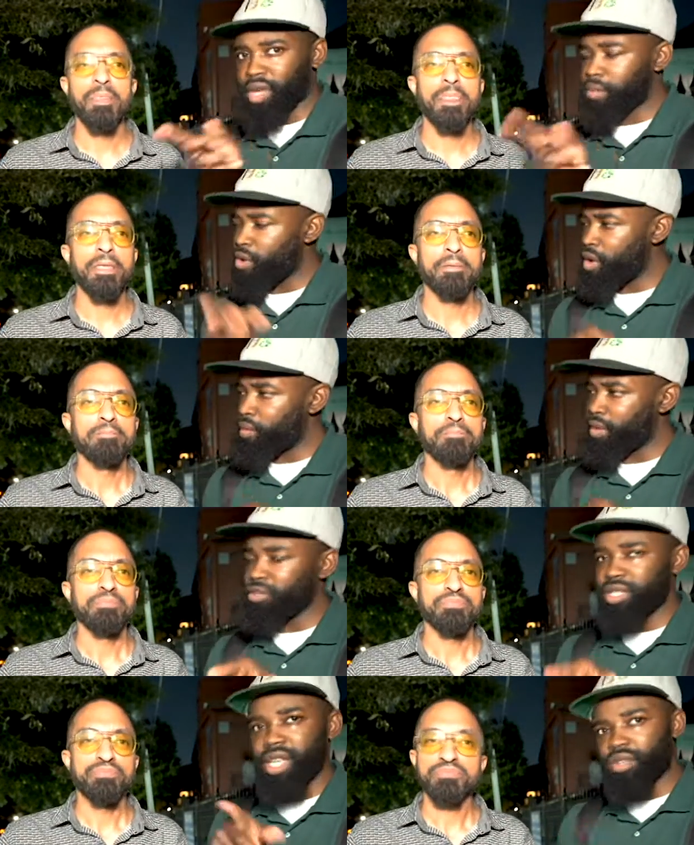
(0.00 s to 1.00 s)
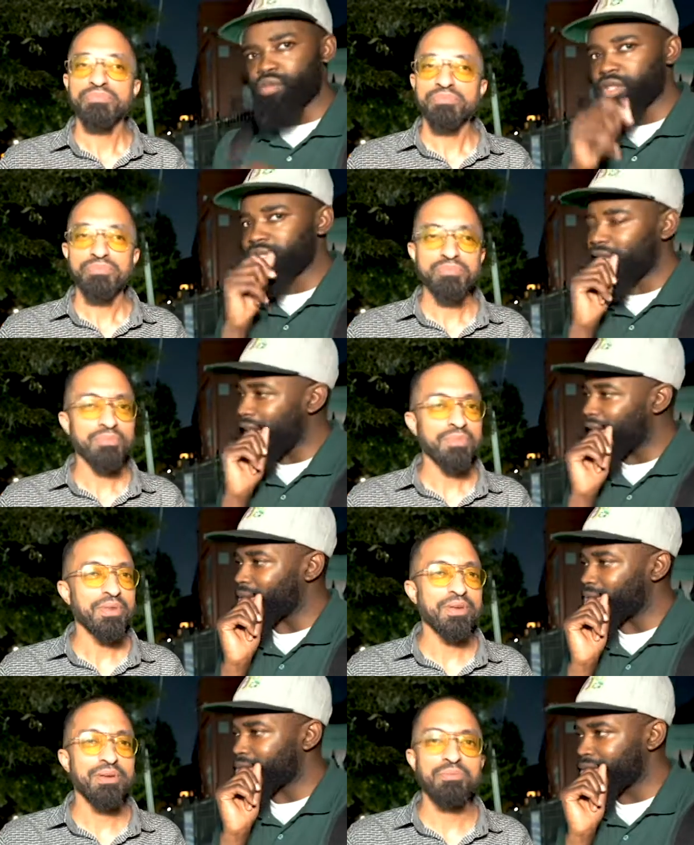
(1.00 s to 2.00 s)
Speaker 1: keep going when you say you want to
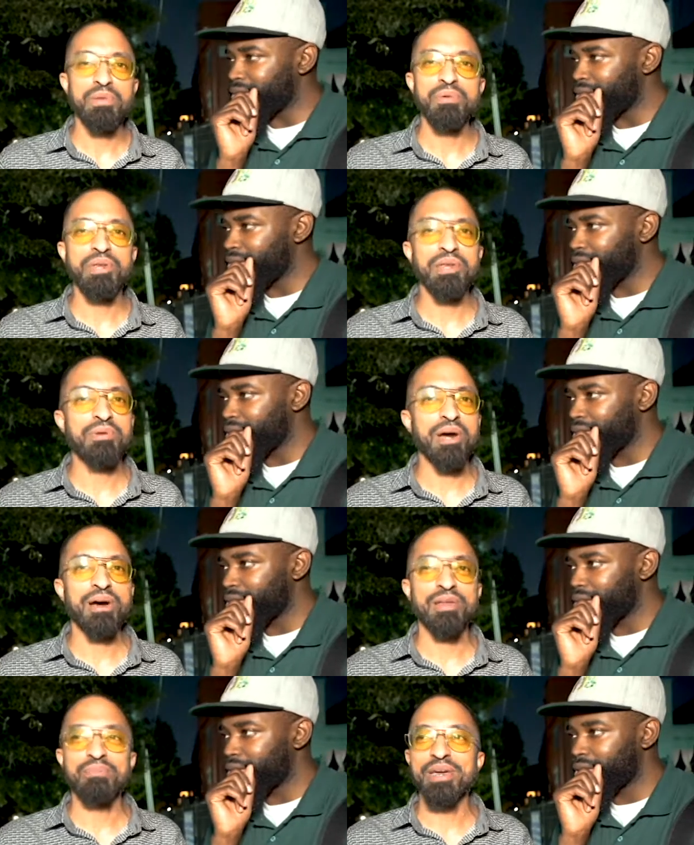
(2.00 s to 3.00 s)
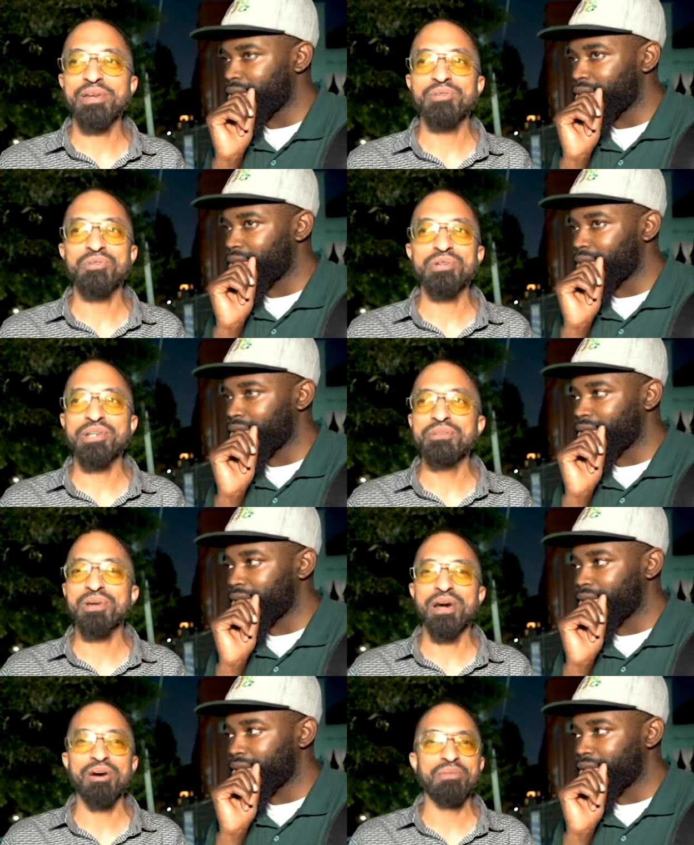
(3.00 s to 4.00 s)
stop? People keep calling, man. The streets
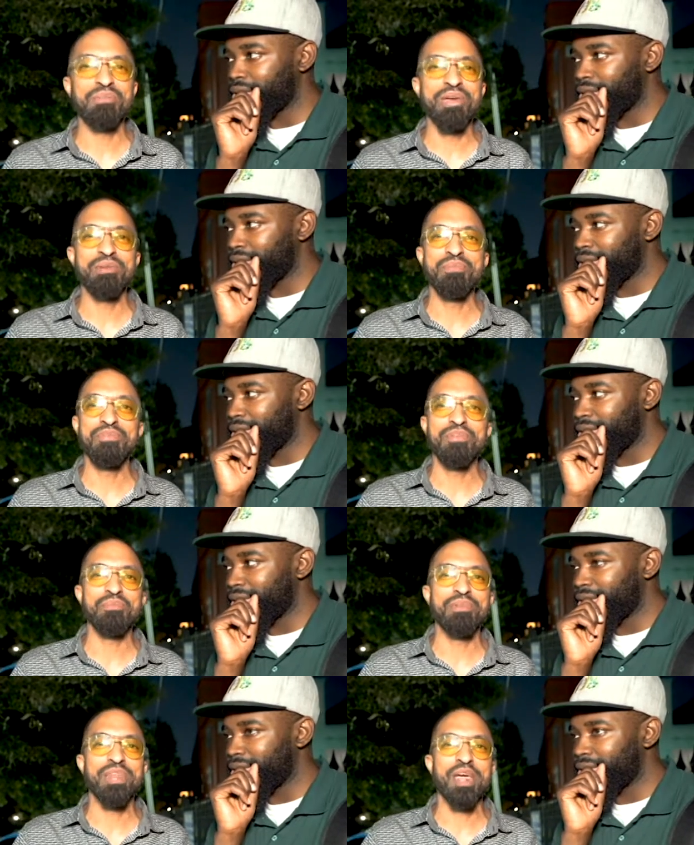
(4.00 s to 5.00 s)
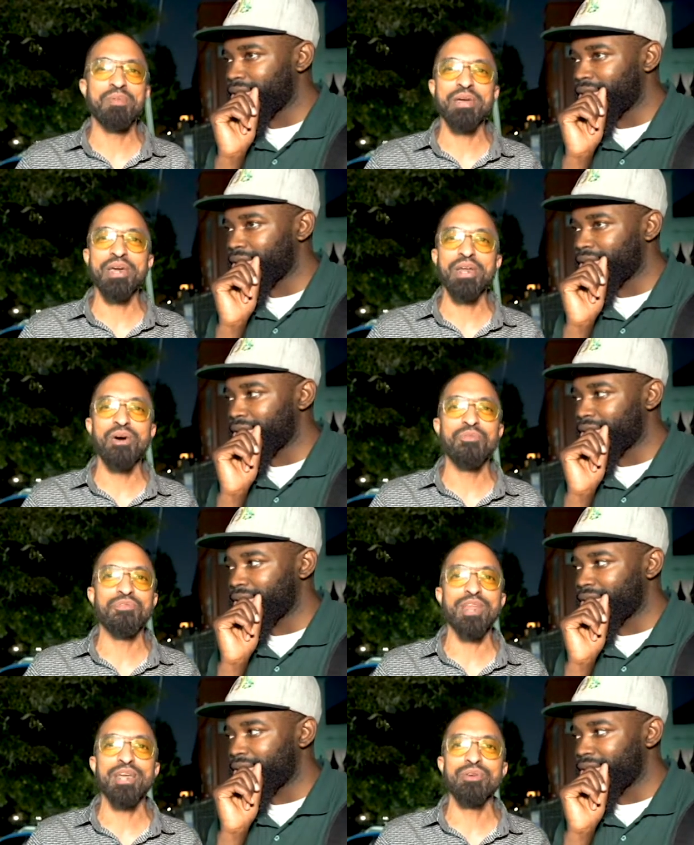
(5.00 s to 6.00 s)
keep calling, man. Motherfucker be like, man, I
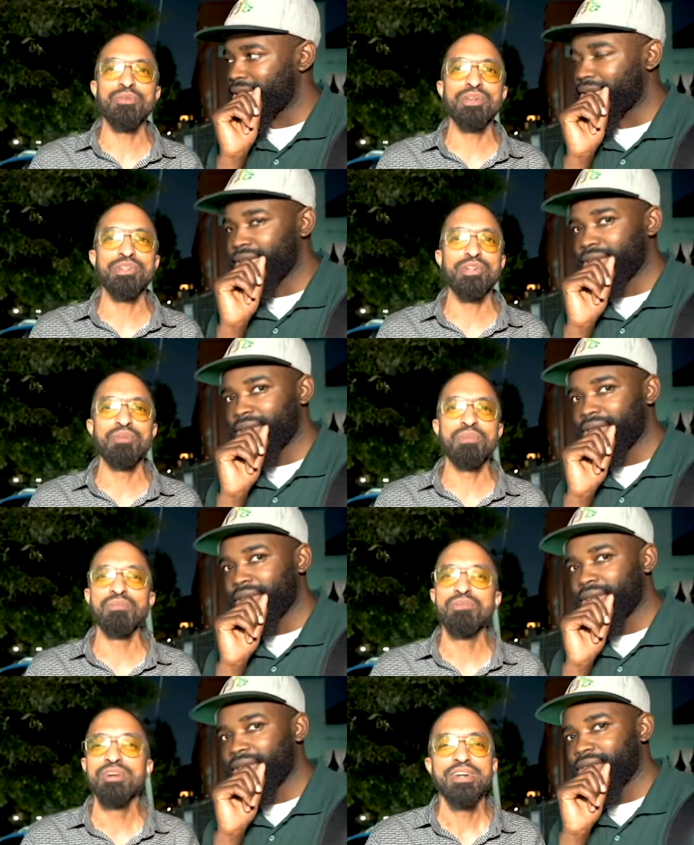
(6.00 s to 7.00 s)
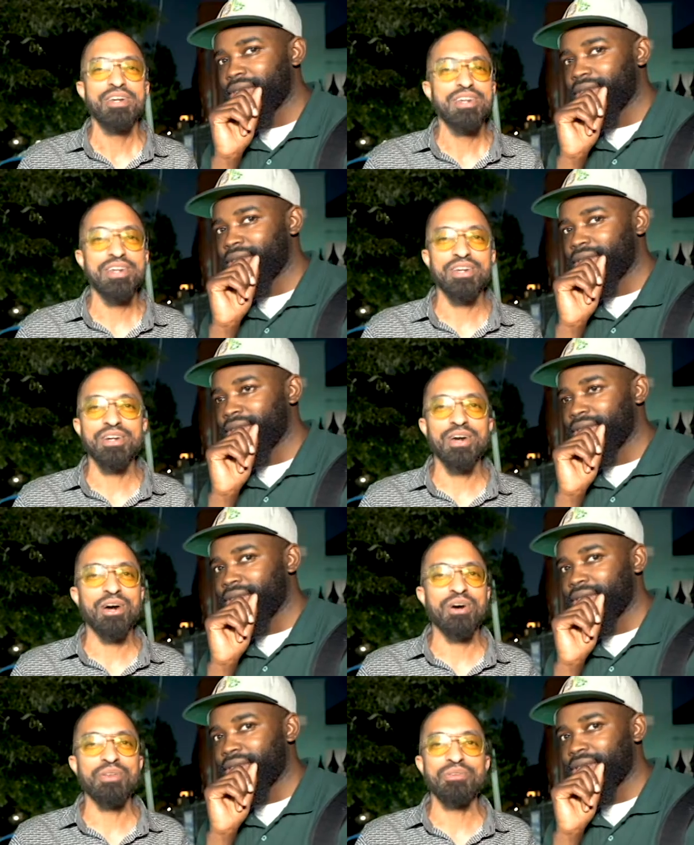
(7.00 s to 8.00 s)
don't feel like doing this shit no more. Nigga
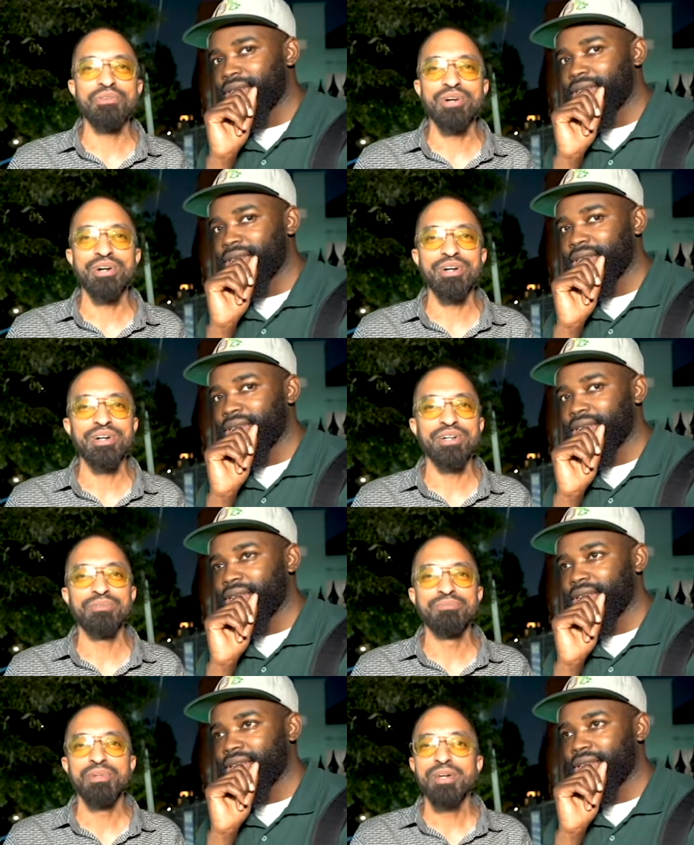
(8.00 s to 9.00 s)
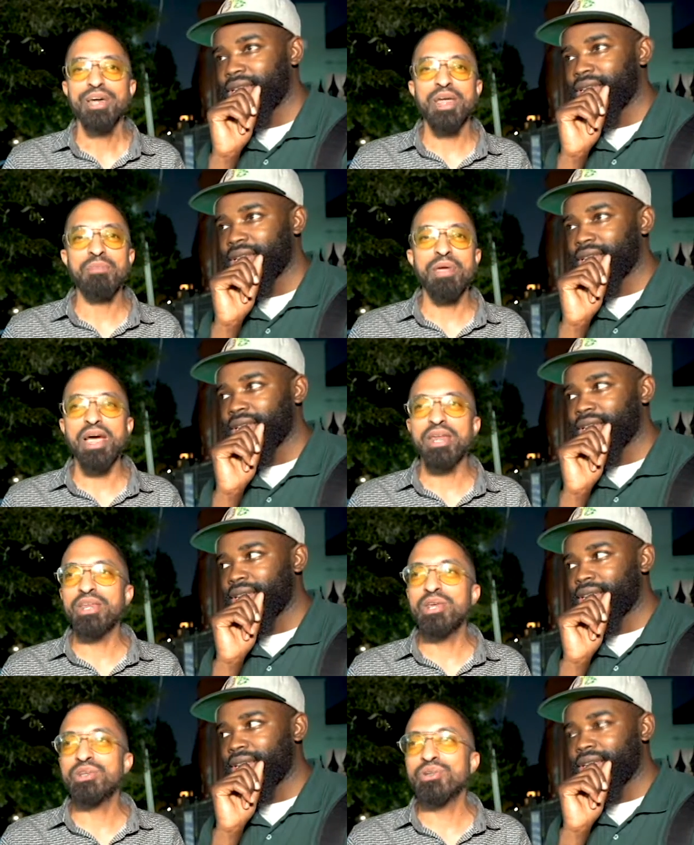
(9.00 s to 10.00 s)
call you, uh, hey man, I
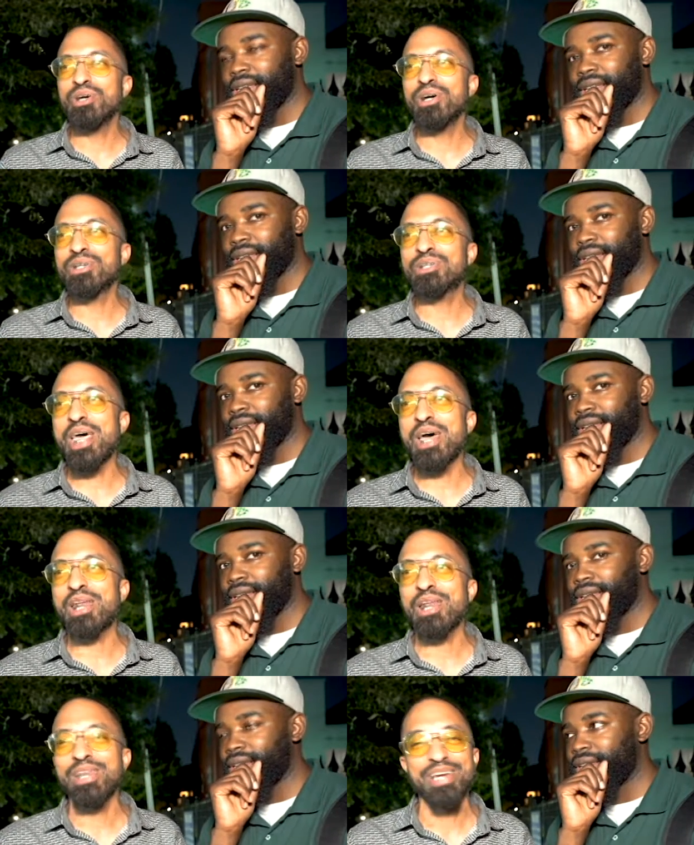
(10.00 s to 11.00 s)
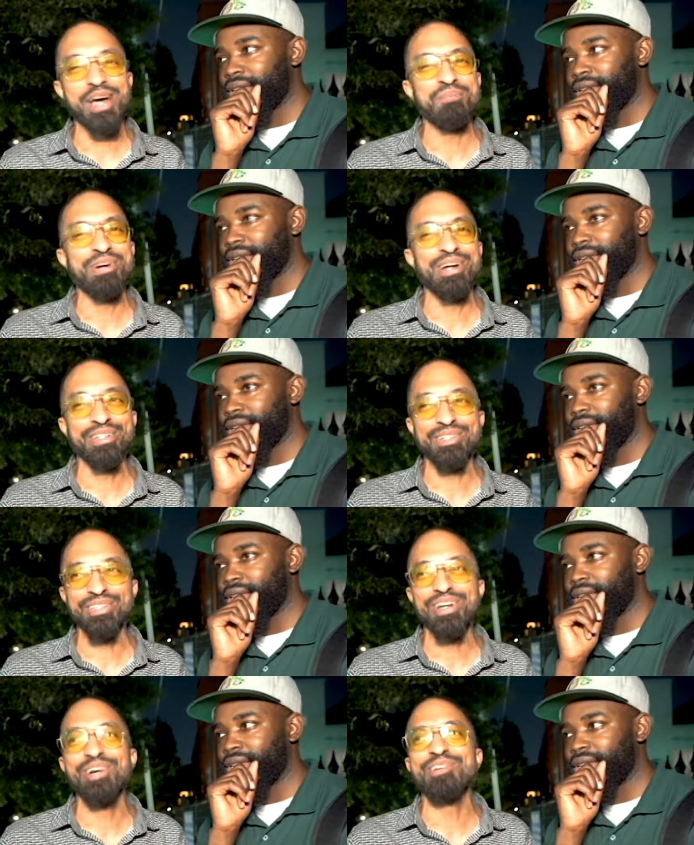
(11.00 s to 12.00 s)
need you uh Saturday. How much?
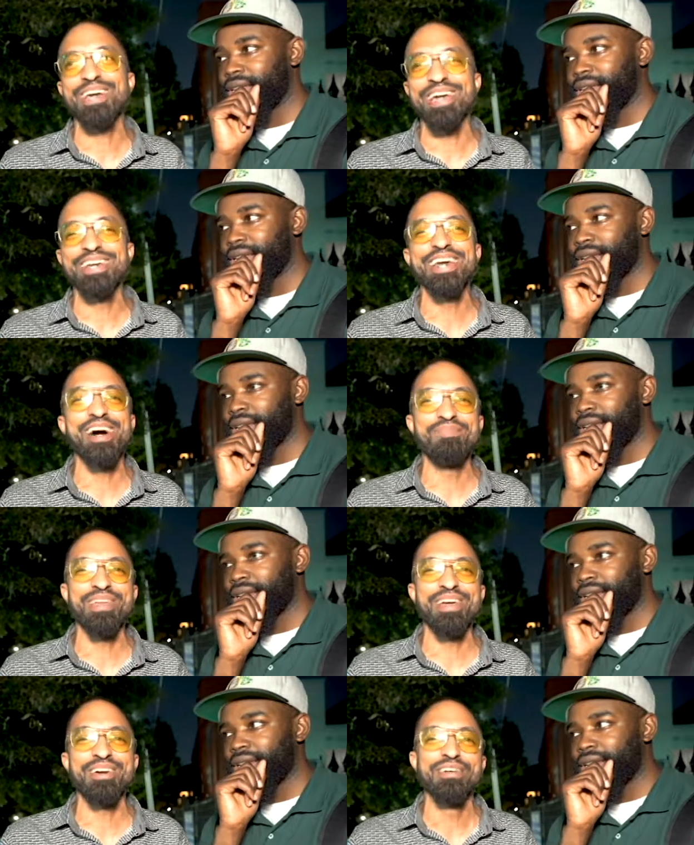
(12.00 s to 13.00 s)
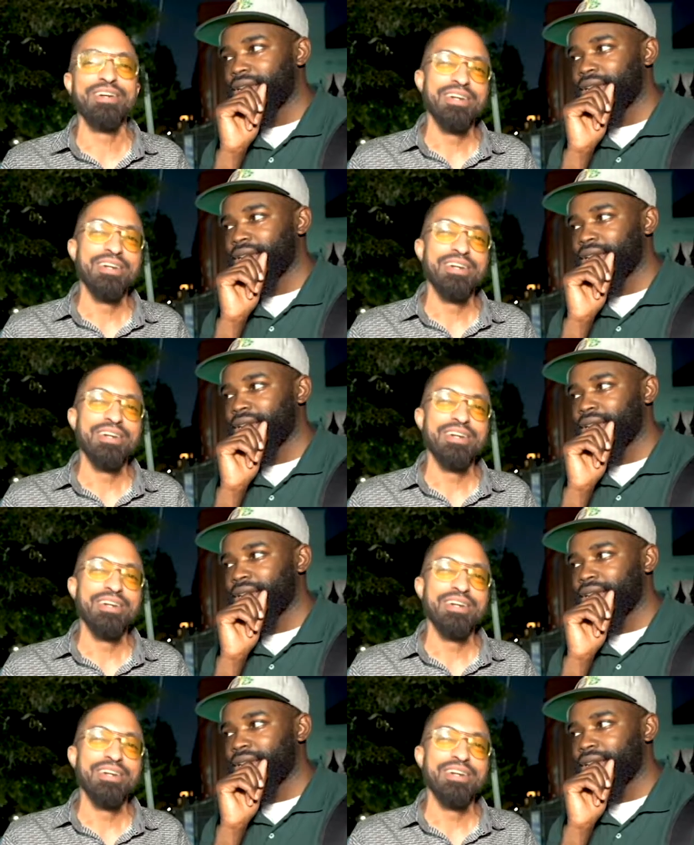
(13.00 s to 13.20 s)
Okay, I'm there.